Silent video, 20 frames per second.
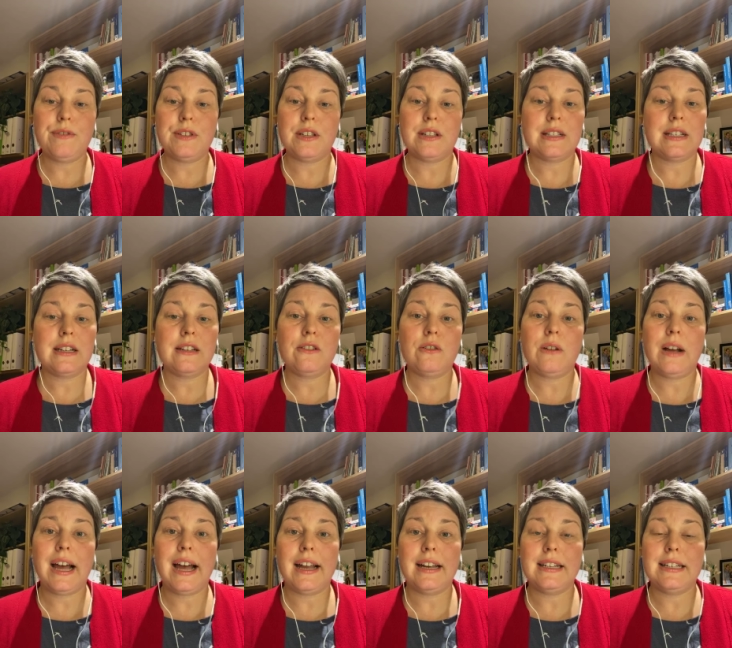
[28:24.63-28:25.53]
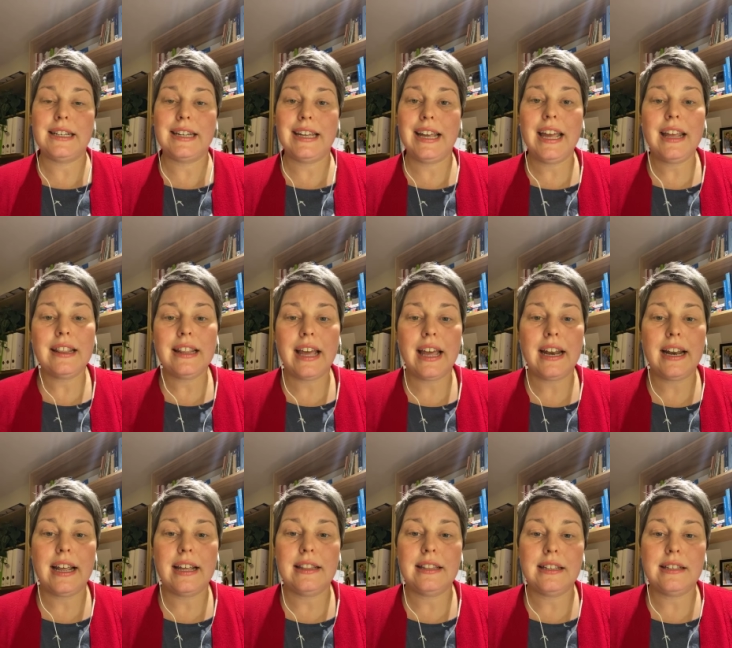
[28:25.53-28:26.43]
So, it's a little harder to get that
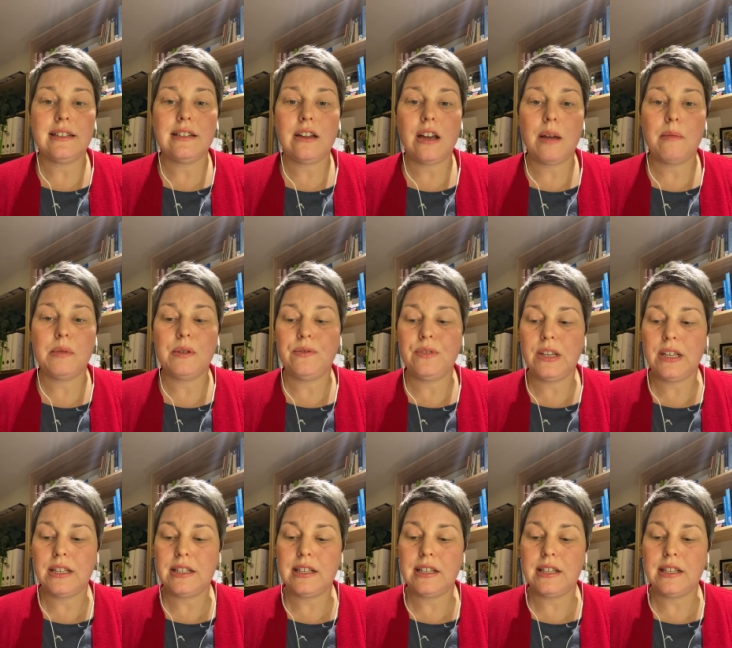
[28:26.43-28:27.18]
at this time of year.